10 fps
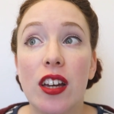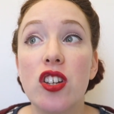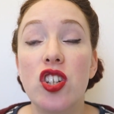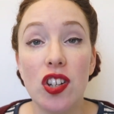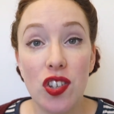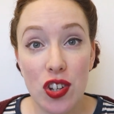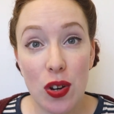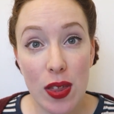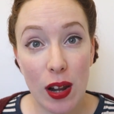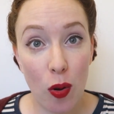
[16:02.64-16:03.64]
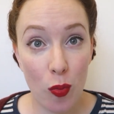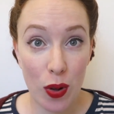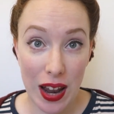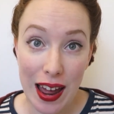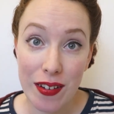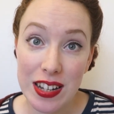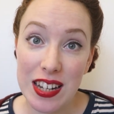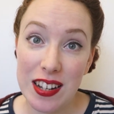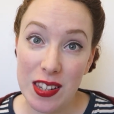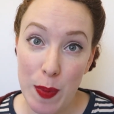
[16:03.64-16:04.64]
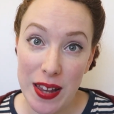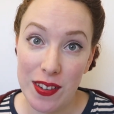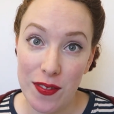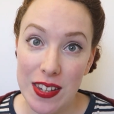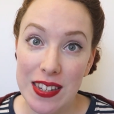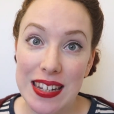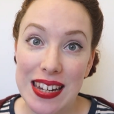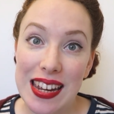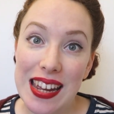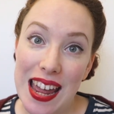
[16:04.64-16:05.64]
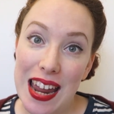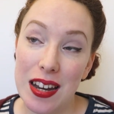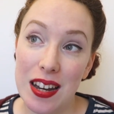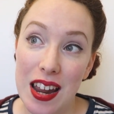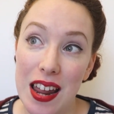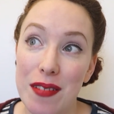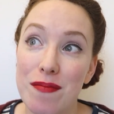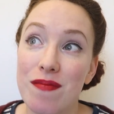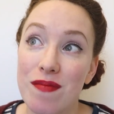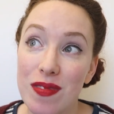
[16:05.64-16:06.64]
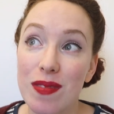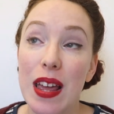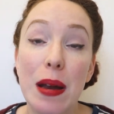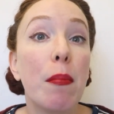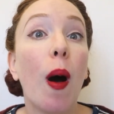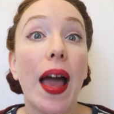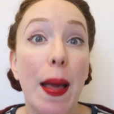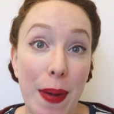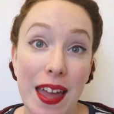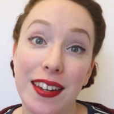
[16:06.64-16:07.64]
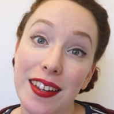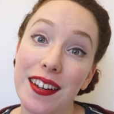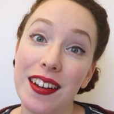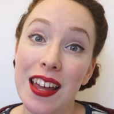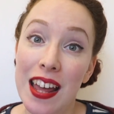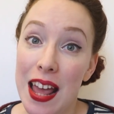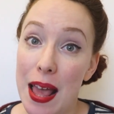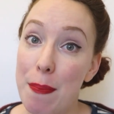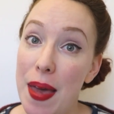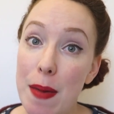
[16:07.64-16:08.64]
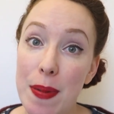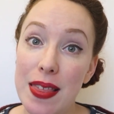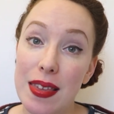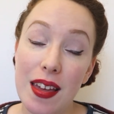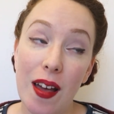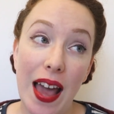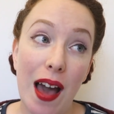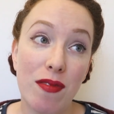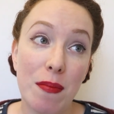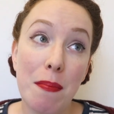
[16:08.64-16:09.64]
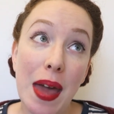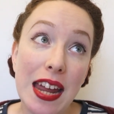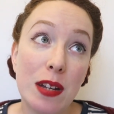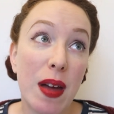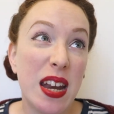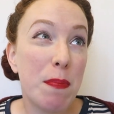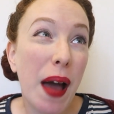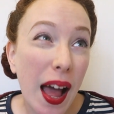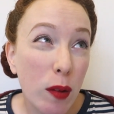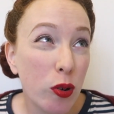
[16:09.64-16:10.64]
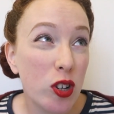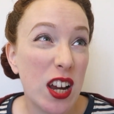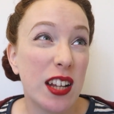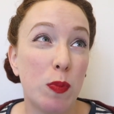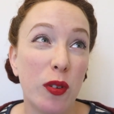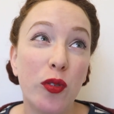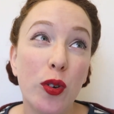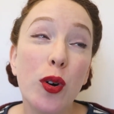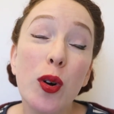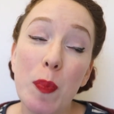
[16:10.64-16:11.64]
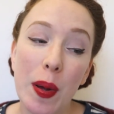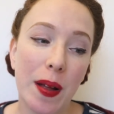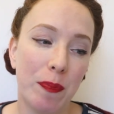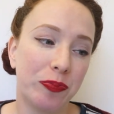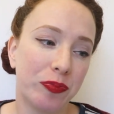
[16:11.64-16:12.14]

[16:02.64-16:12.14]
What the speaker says: could just do with a lot more clarity and specificity in my opinion. It may be that I haven't made many bag projects before, but